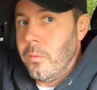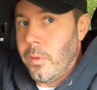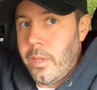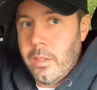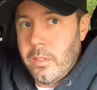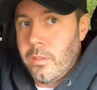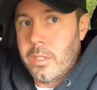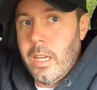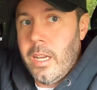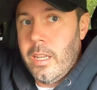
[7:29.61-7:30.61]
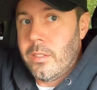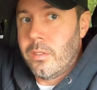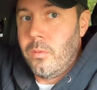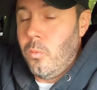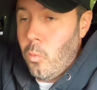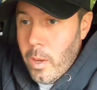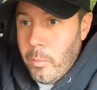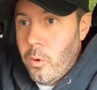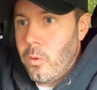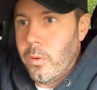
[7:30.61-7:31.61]
Without those guys,
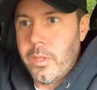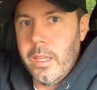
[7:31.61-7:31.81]
Whipple with